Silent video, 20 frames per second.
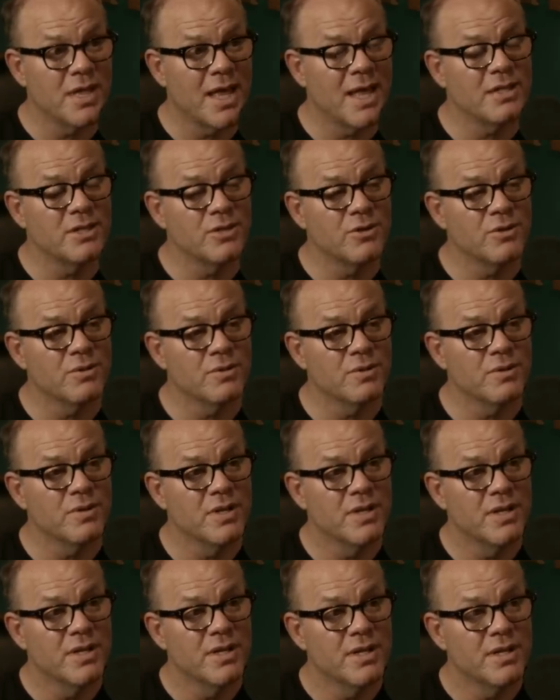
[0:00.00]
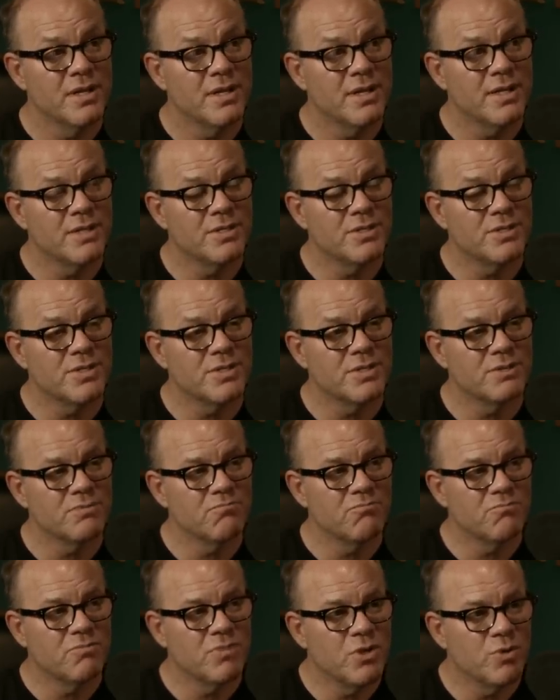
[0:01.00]
That you're, it's
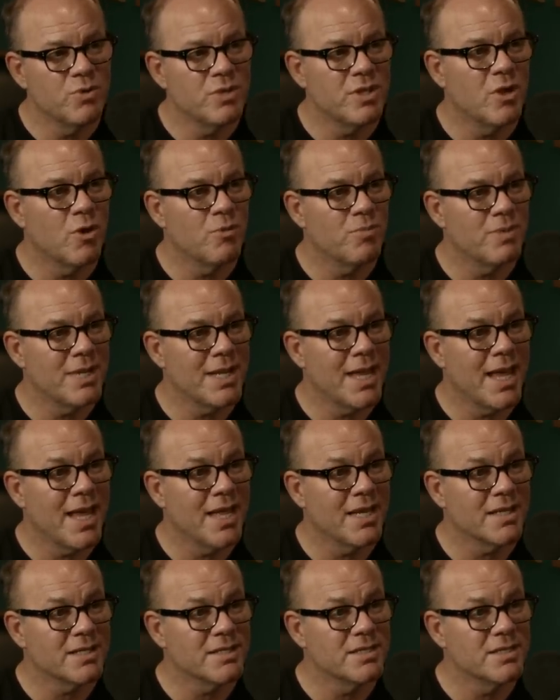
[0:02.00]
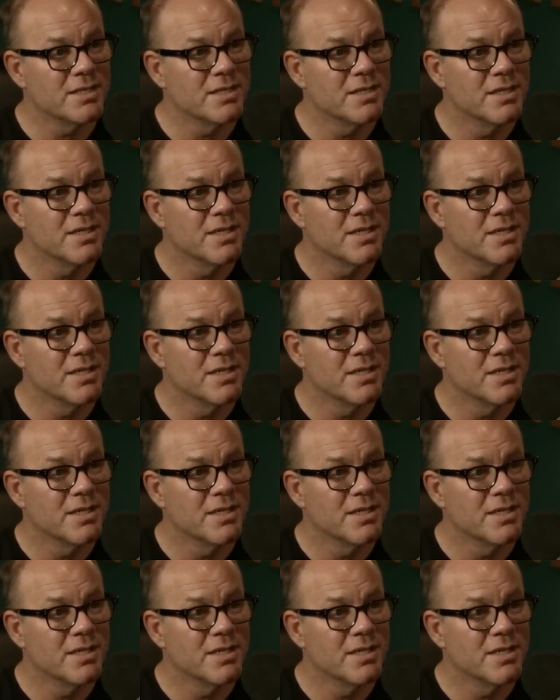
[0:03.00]
you in the opening act.